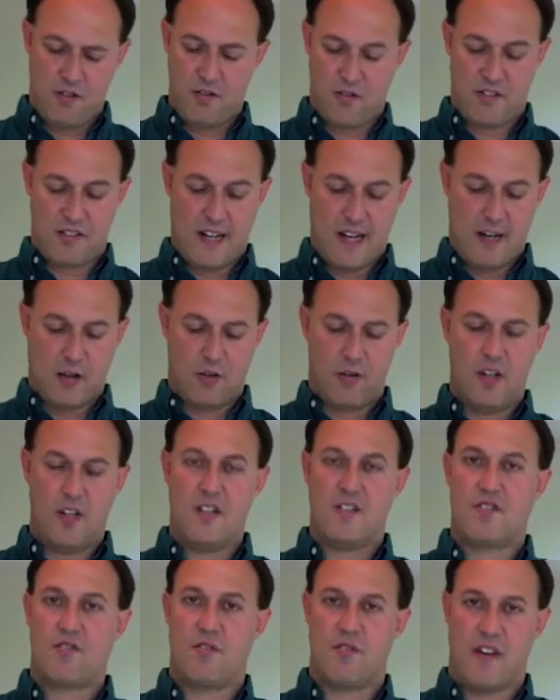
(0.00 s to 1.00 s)

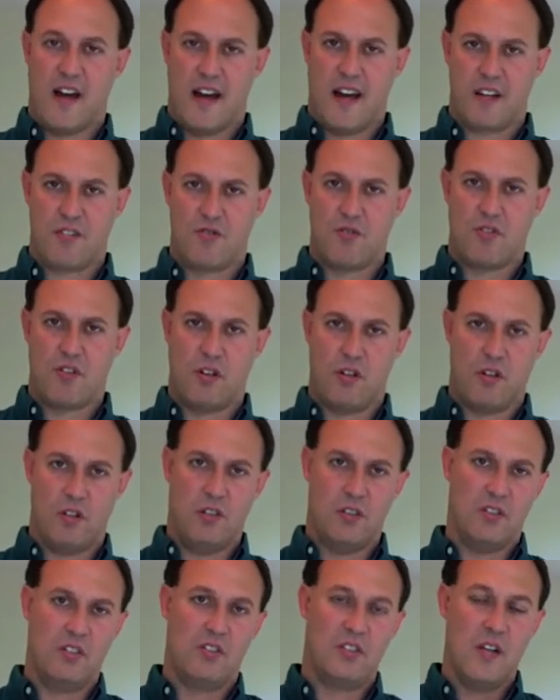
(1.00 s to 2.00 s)
salaries, their tax
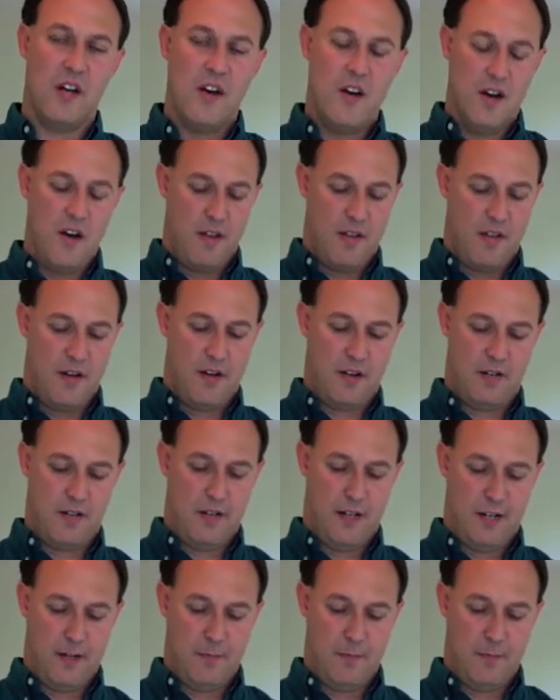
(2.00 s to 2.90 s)
returns, their